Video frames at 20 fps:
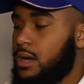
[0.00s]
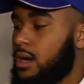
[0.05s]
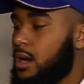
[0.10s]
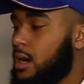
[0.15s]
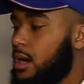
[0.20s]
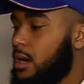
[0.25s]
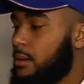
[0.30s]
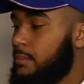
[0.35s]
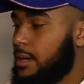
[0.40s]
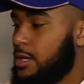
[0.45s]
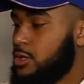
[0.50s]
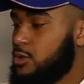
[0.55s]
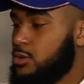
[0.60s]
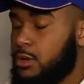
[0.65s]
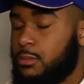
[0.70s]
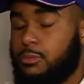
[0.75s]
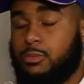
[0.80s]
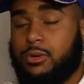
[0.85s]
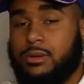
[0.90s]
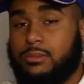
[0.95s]
and you
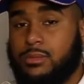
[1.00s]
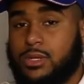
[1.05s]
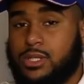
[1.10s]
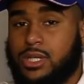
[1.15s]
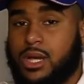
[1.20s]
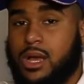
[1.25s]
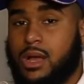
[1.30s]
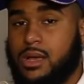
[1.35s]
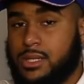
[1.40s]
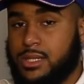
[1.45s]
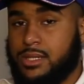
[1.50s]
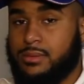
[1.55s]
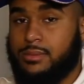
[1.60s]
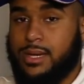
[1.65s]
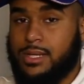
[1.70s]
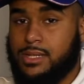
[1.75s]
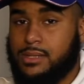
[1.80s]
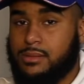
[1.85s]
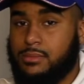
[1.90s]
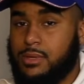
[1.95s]
could pretty much
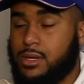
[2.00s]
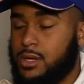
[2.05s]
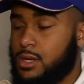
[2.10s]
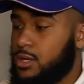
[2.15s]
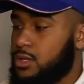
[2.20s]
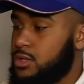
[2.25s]
customize them